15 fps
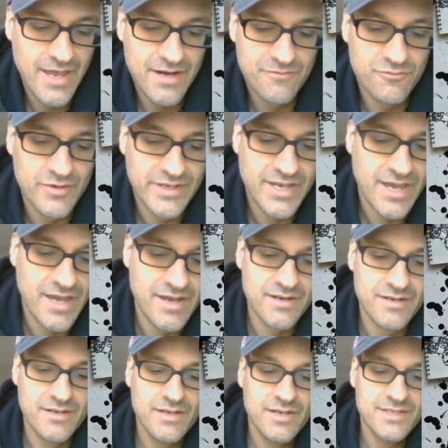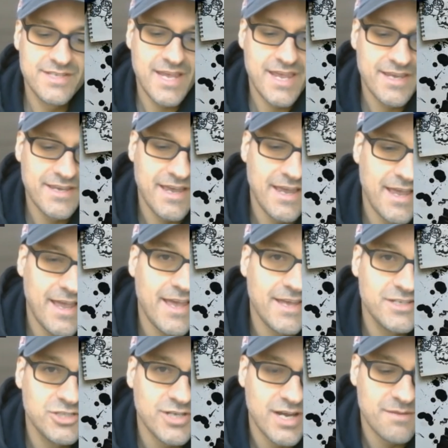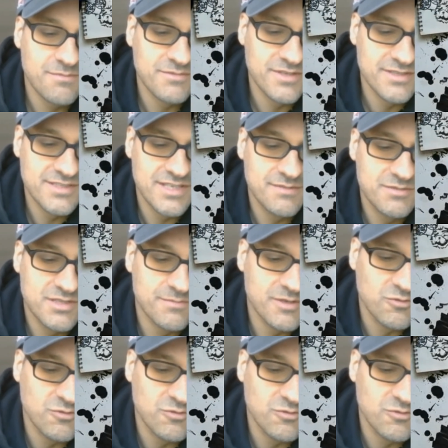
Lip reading: if we can take a head shape that seems to be